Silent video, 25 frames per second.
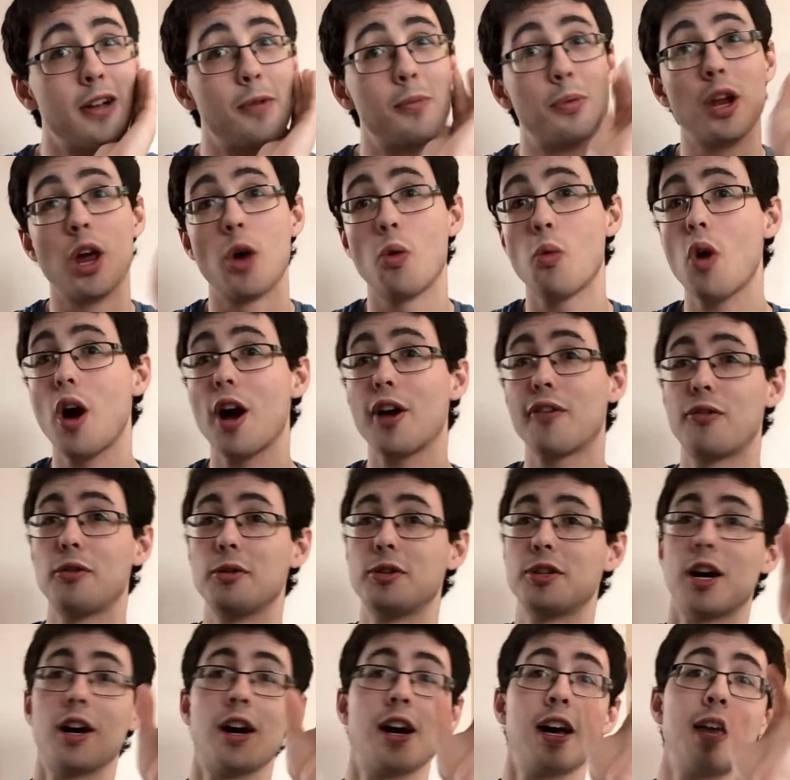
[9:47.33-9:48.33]
But I work full
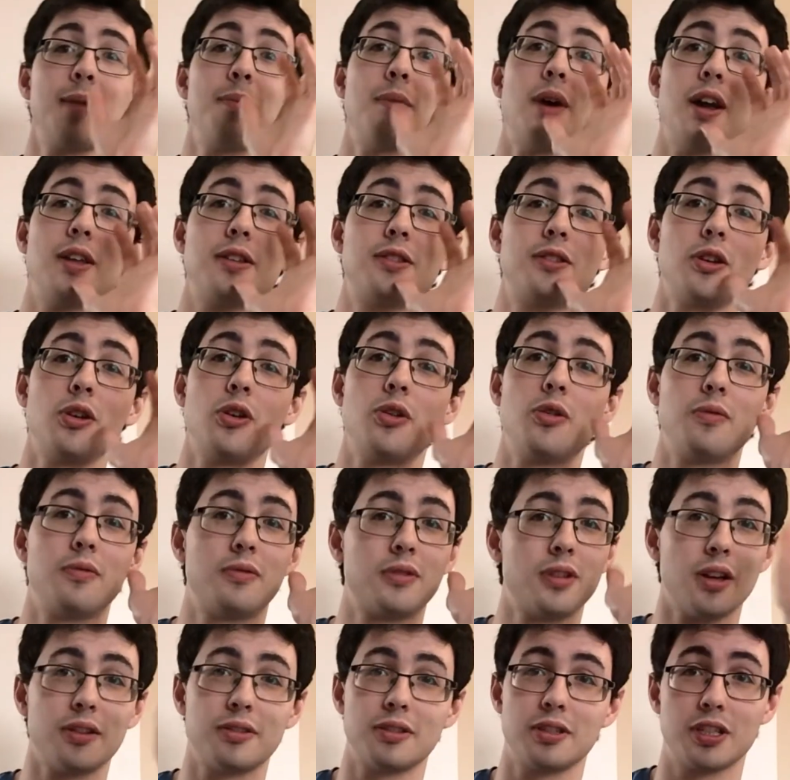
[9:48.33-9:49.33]
time, I do
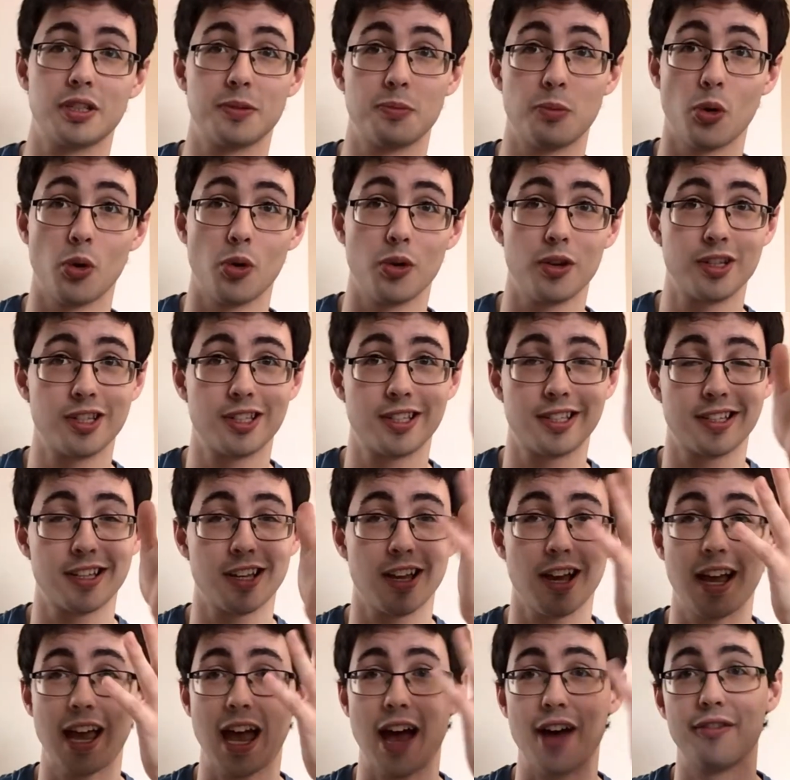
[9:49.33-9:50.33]
tons of sports,
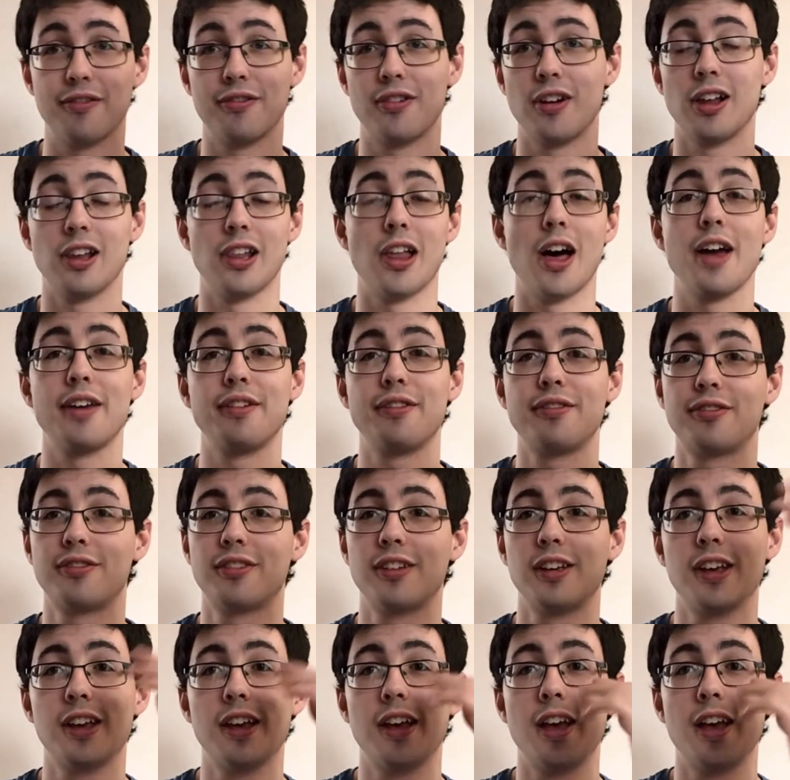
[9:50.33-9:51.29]
I have a life,